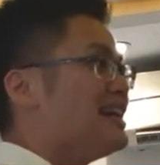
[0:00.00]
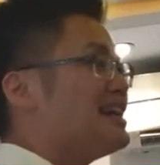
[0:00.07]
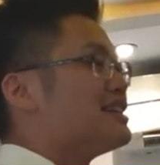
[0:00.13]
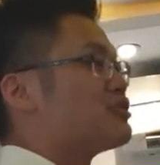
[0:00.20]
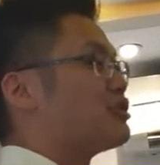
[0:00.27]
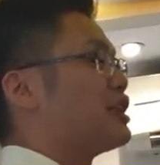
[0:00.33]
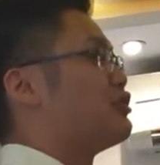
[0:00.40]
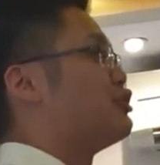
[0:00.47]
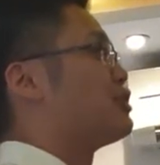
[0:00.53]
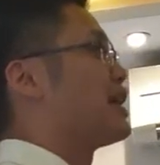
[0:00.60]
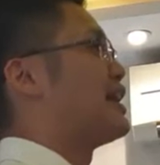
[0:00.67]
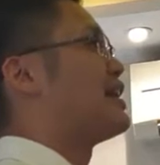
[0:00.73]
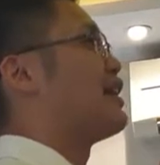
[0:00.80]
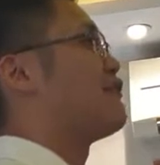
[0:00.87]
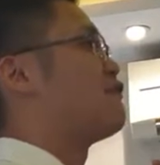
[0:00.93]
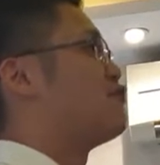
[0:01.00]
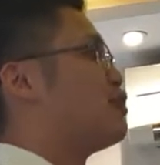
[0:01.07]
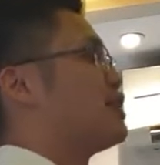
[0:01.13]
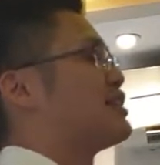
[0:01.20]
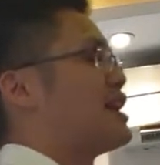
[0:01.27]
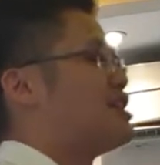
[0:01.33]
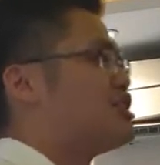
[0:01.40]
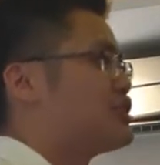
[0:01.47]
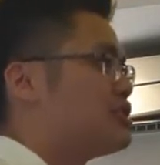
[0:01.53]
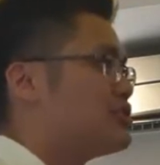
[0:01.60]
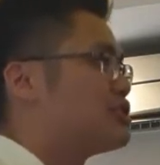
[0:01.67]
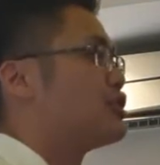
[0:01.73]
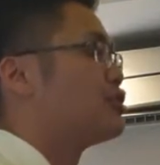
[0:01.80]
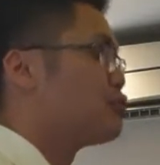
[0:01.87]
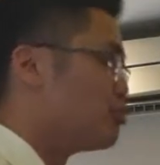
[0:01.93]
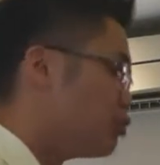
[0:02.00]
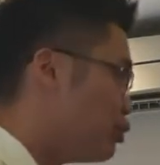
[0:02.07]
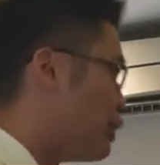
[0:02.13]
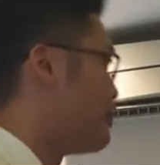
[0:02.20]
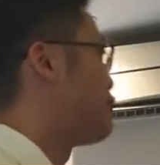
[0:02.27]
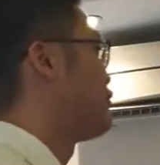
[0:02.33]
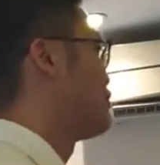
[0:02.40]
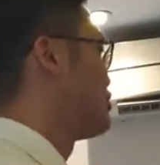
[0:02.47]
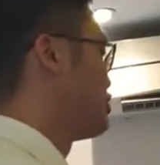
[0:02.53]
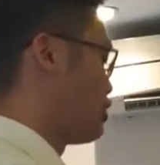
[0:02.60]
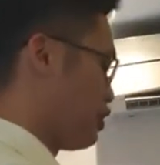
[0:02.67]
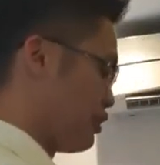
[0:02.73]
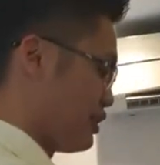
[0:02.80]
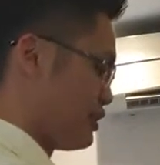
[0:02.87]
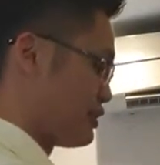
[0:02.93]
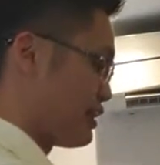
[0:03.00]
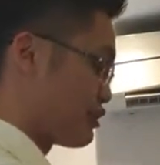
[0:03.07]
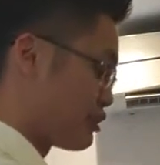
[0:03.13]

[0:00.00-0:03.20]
so that you can have full attentions with your audiences.